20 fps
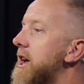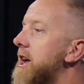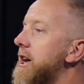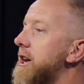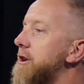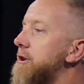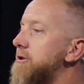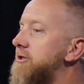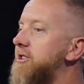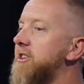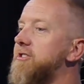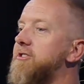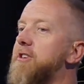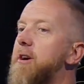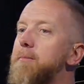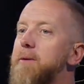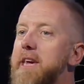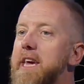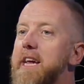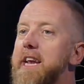you see
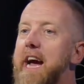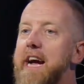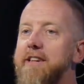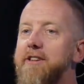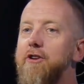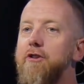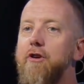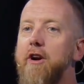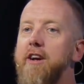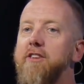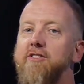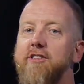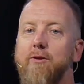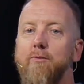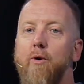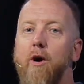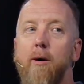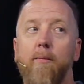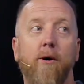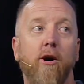some kid acting crazy in
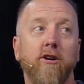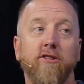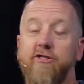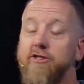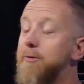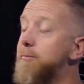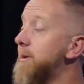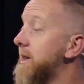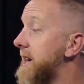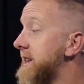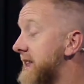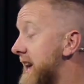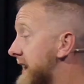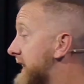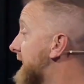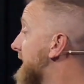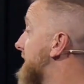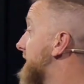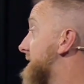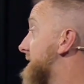Walmart, and she'll be like, that kid needs